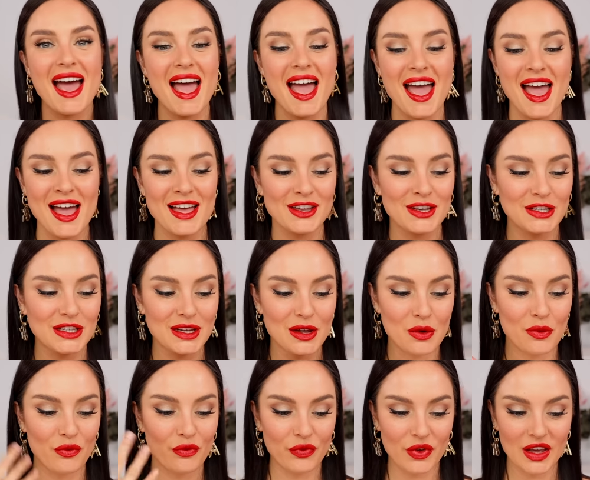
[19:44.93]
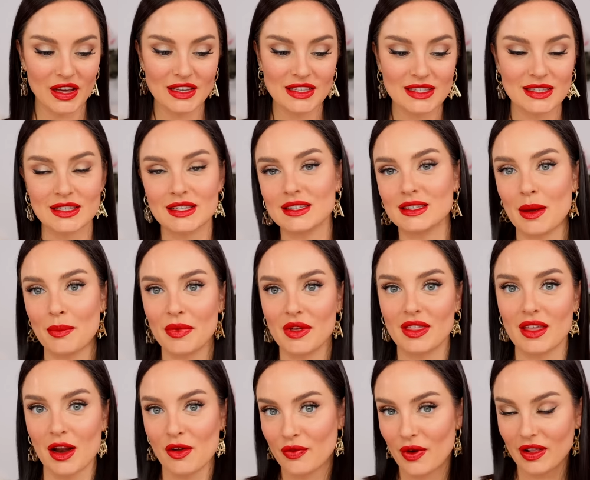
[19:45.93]
and fixed something
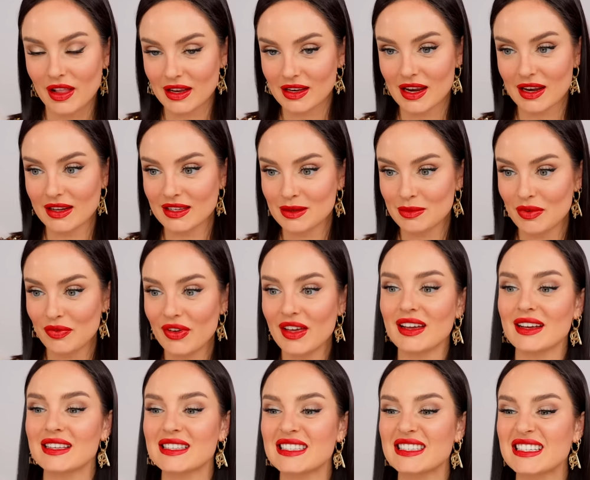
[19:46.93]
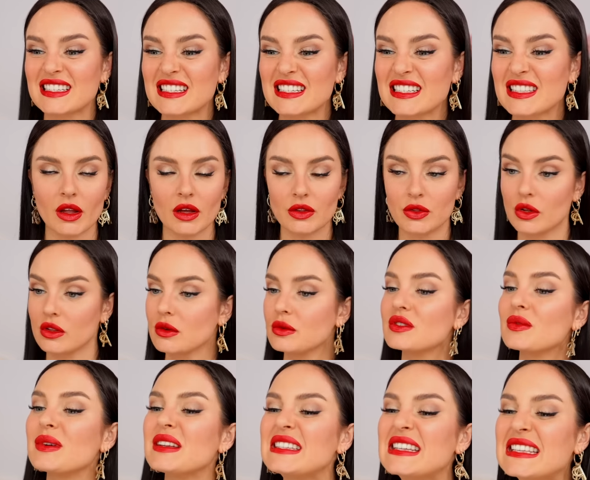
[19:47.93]
that I felt like needed to be fixed. I thought that
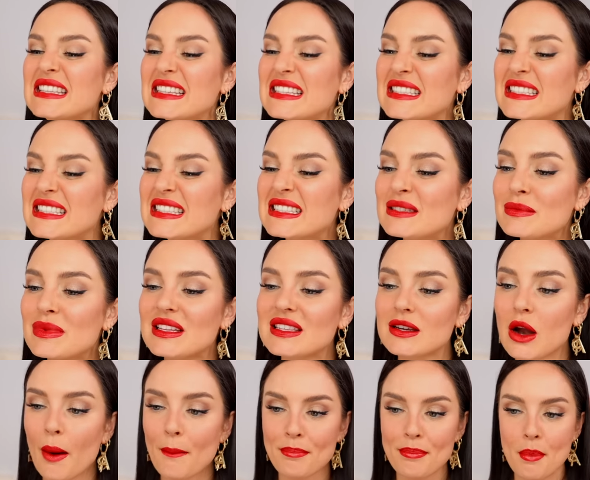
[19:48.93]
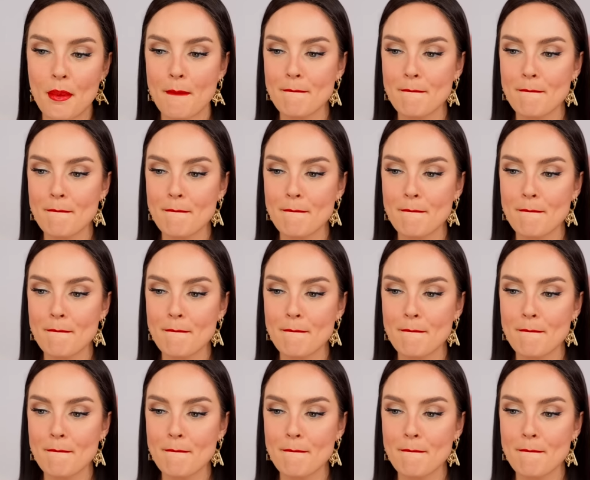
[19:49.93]
was my teeth, but it's not.